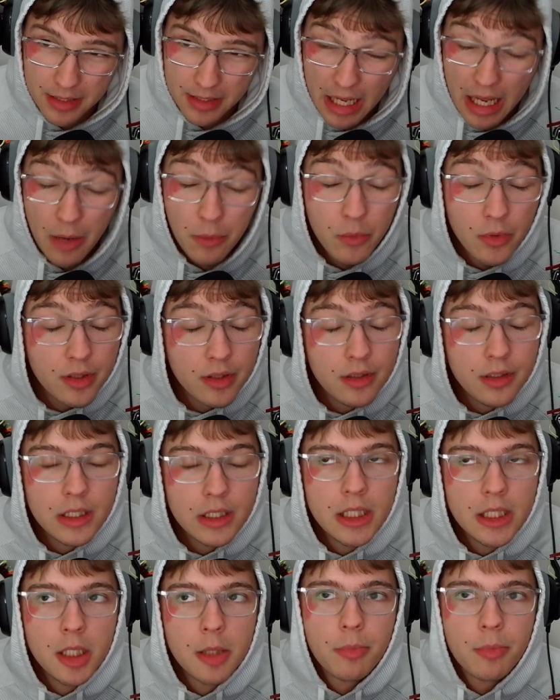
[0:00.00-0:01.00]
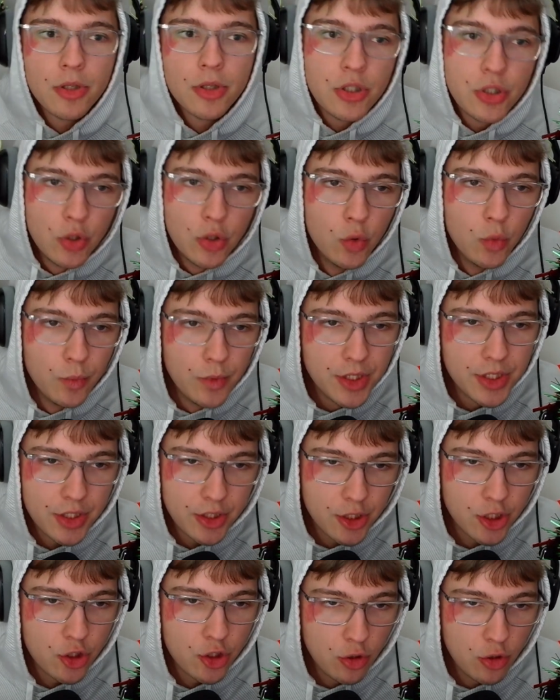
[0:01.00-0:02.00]
would presume this is
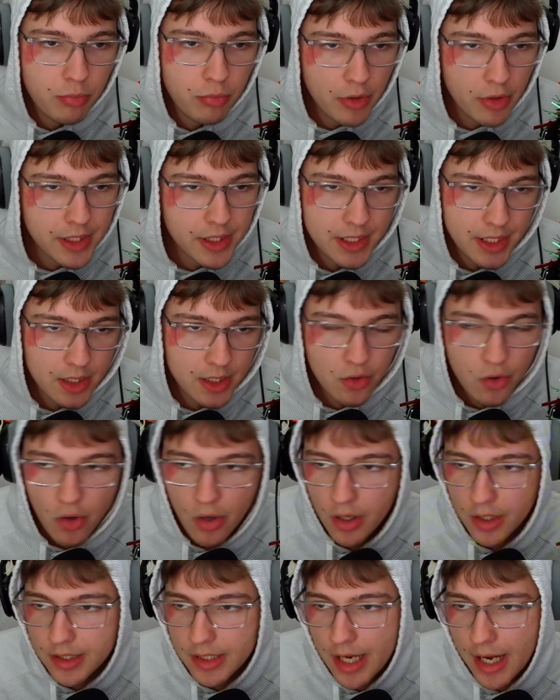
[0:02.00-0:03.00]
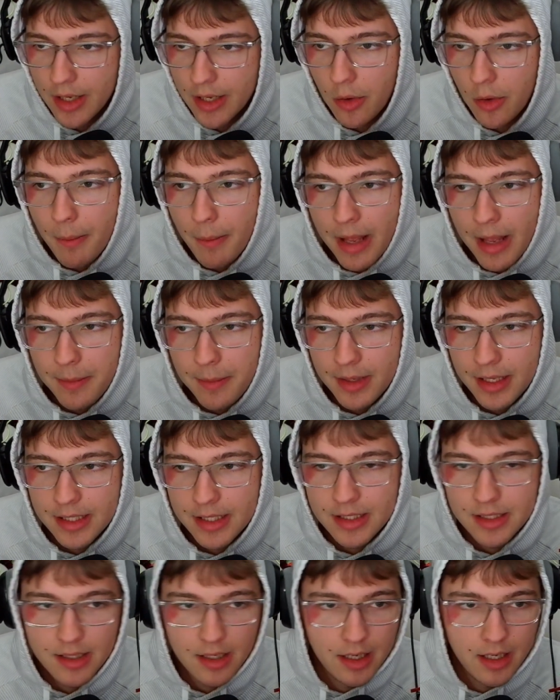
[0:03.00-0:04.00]
a 2.6 hog cycle. Maybe
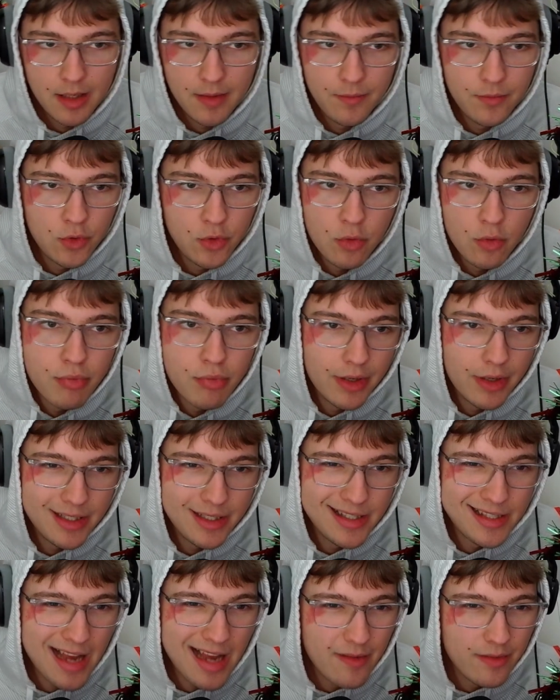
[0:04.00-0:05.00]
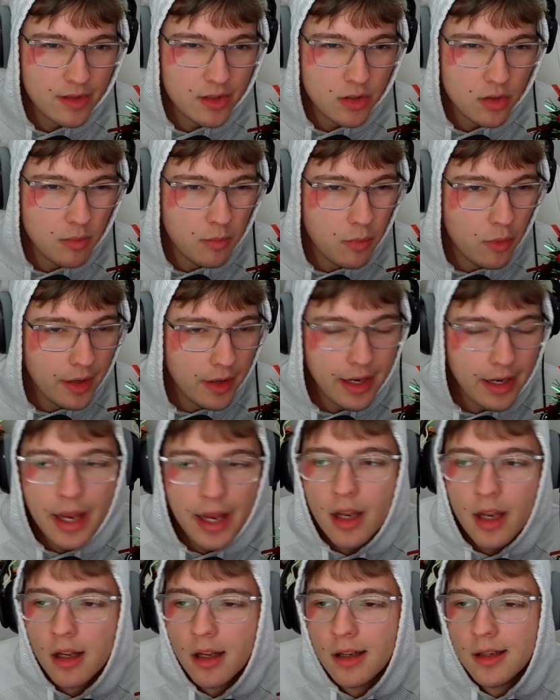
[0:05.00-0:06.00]
it's 2.7,
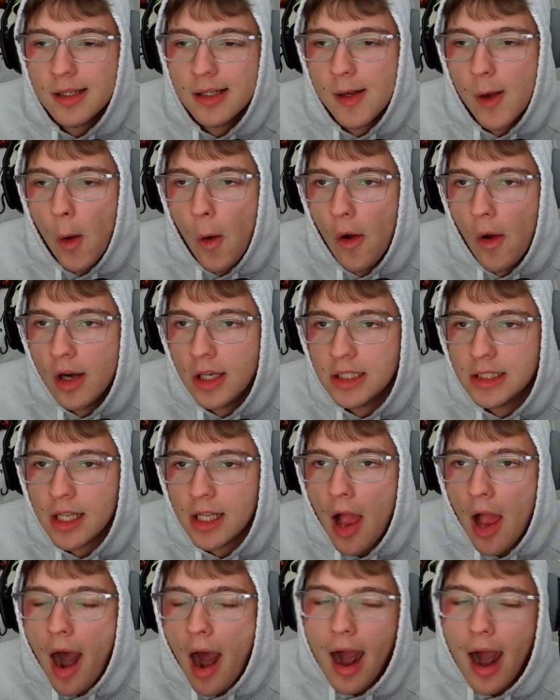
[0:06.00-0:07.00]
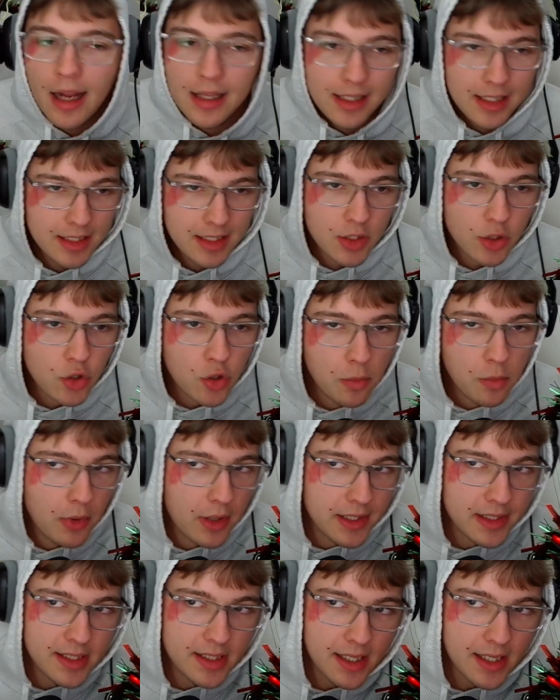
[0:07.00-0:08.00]
2.8. I think it's a
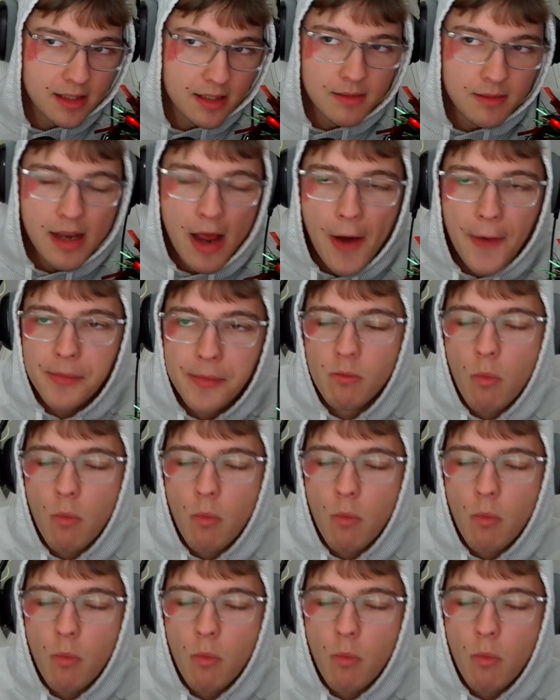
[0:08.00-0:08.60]
2.6. Now,